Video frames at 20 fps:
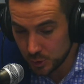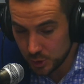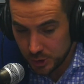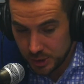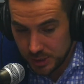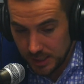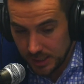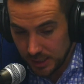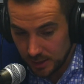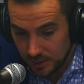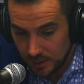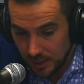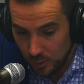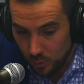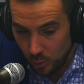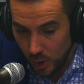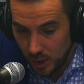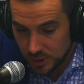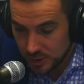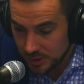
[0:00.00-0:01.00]
what you're seeing
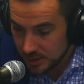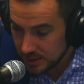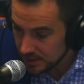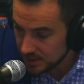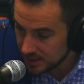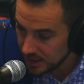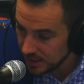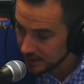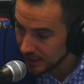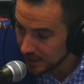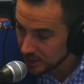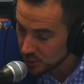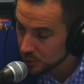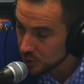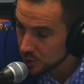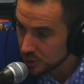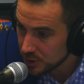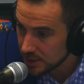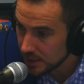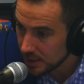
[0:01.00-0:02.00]
in Washington, D.C., and that's
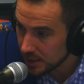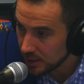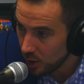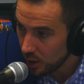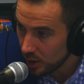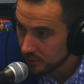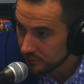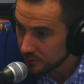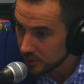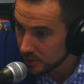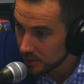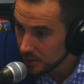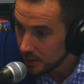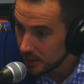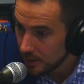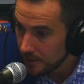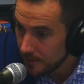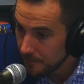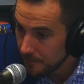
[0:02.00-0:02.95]
what you're seeing in Hartford.